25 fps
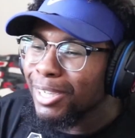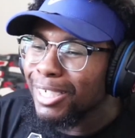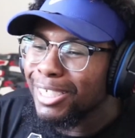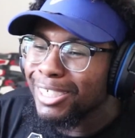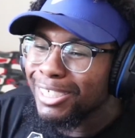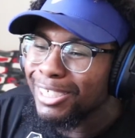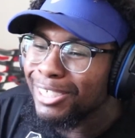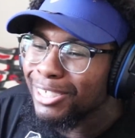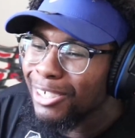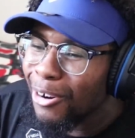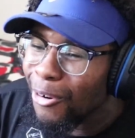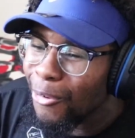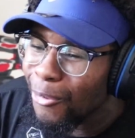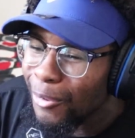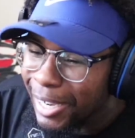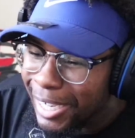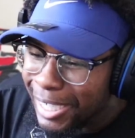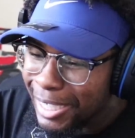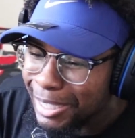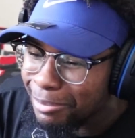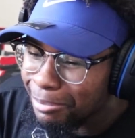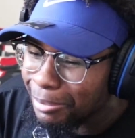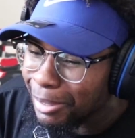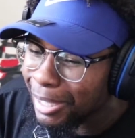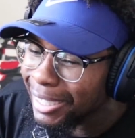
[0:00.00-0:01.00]
ready to go
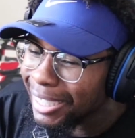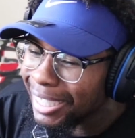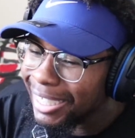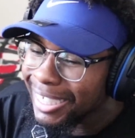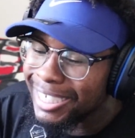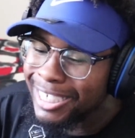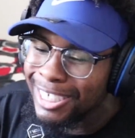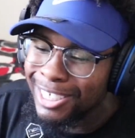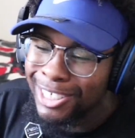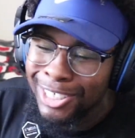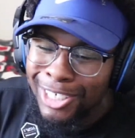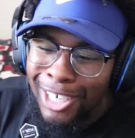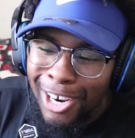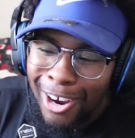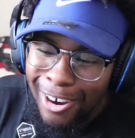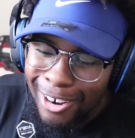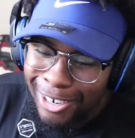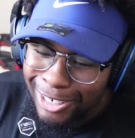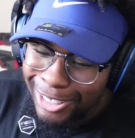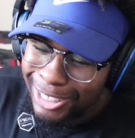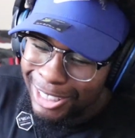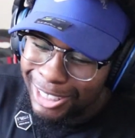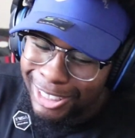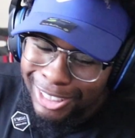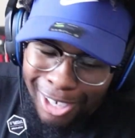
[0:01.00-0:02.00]
in, bro. Like, his jaw
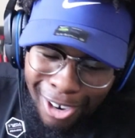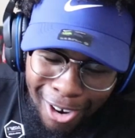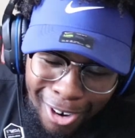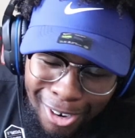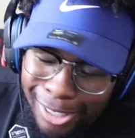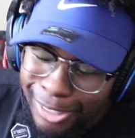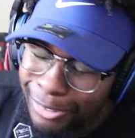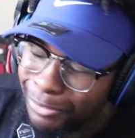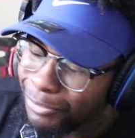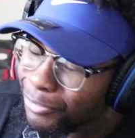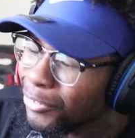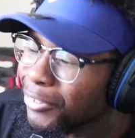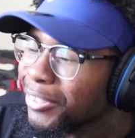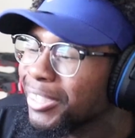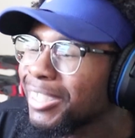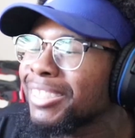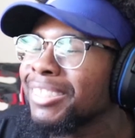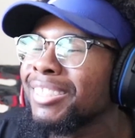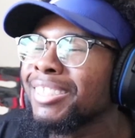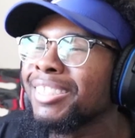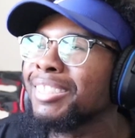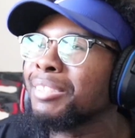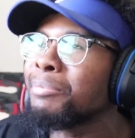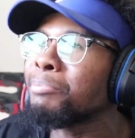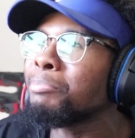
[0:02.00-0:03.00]
is just calling for it.
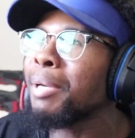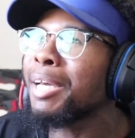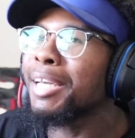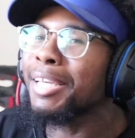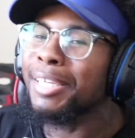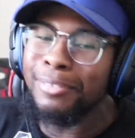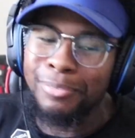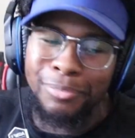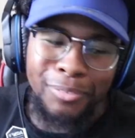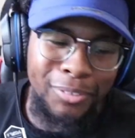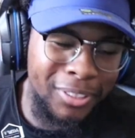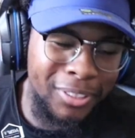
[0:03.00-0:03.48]
It's just begging